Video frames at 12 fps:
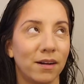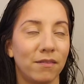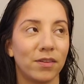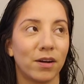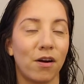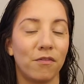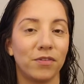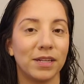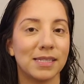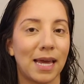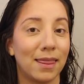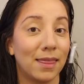of the
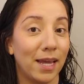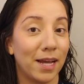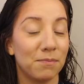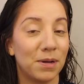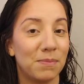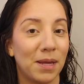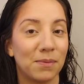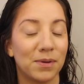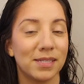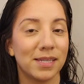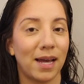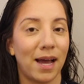conference. I think I'm gonna be
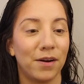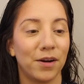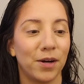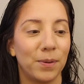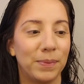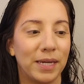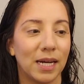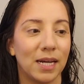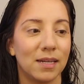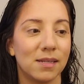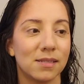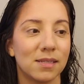able to say hi to her
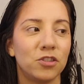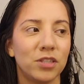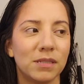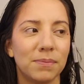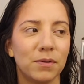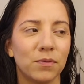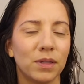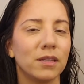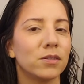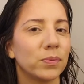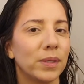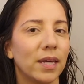because she's been
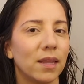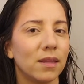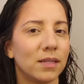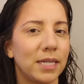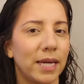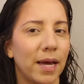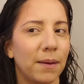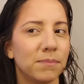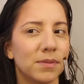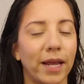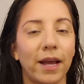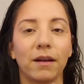really sweet in the
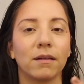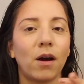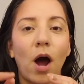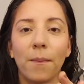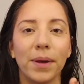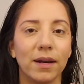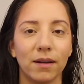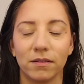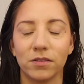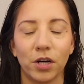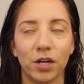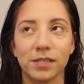DMs. I comment
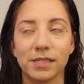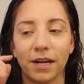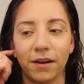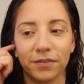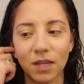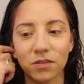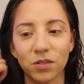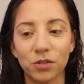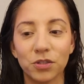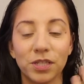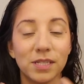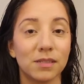on her stuff. So
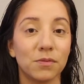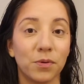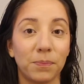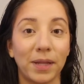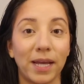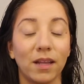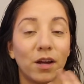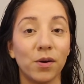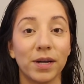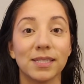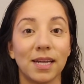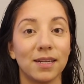she's replied like, oh,
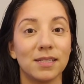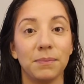excited to